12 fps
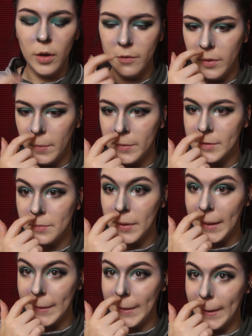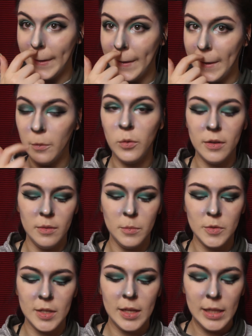one of them was a ringleader, and one of them
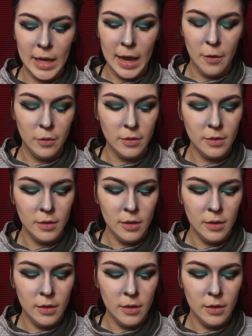was a clown.